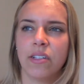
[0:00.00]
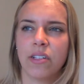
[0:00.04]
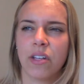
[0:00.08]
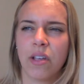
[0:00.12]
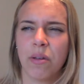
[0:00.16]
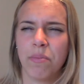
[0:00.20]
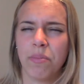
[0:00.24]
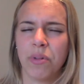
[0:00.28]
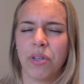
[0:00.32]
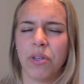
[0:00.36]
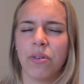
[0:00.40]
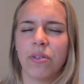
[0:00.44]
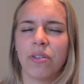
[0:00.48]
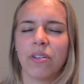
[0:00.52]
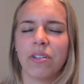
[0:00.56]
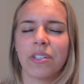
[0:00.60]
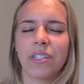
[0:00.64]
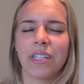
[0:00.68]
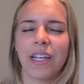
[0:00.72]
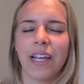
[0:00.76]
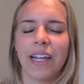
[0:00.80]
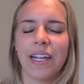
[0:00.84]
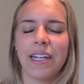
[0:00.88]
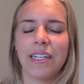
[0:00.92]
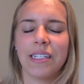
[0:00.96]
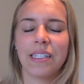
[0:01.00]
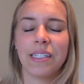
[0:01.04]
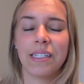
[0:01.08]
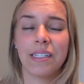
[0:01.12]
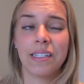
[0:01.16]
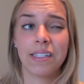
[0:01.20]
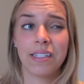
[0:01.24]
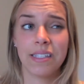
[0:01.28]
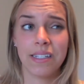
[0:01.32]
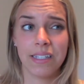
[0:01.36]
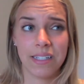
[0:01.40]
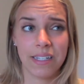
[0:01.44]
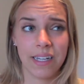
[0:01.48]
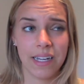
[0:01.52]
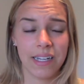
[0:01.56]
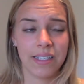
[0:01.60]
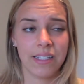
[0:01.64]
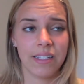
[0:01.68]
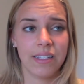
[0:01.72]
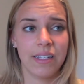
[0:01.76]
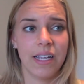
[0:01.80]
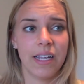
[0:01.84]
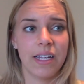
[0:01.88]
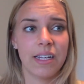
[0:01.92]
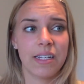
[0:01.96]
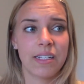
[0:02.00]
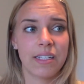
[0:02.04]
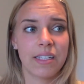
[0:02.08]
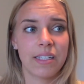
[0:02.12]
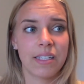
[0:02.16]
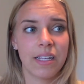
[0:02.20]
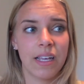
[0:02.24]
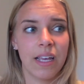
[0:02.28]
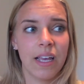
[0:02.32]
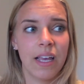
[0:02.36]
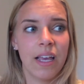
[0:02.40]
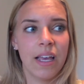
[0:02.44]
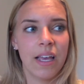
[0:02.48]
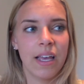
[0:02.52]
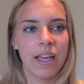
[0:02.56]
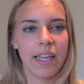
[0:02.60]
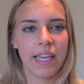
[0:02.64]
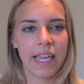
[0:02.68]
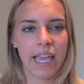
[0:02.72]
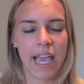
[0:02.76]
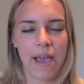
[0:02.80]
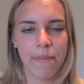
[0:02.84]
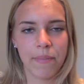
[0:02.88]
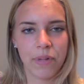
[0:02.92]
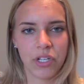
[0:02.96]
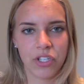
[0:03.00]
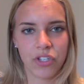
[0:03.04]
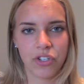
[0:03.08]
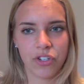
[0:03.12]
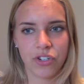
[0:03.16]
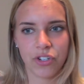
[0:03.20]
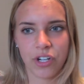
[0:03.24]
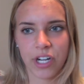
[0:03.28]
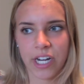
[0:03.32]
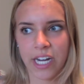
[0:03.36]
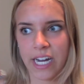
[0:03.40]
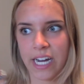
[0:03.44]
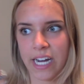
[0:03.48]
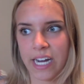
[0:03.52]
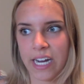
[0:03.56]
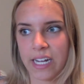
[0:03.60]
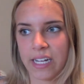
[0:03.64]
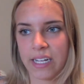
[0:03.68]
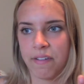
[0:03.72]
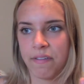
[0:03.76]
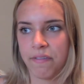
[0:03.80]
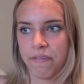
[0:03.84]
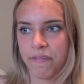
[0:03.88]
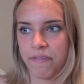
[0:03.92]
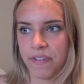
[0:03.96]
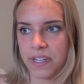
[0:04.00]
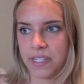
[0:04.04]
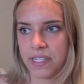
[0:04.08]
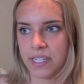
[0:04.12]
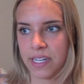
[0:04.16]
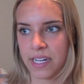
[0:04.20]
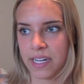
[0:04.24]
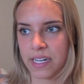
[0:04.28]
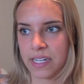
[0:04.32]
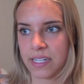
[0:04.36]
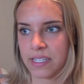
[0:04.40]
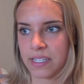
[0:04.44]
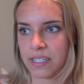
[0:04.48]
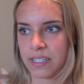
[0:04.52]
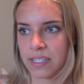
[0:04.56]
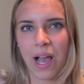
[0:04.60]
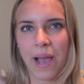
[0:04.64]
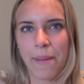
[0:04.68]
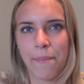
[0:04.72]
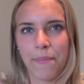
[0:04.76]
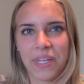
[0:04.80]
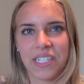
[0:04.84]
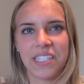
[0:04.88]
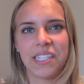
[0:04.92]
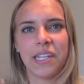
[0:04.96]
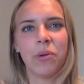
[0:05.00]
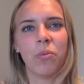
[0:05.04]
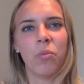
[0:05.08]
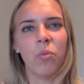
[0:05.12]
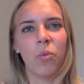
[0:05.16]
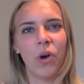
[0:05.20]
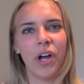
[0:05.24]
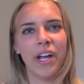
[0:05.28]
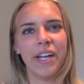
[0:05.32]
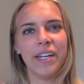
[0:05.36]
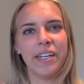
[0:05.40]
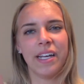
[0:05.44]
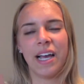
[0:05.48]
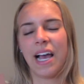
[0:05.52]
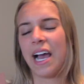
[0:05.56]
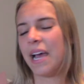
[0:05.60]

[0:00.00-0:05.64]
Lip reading: computer science, statistics, chemistry, physics. I'm missing one.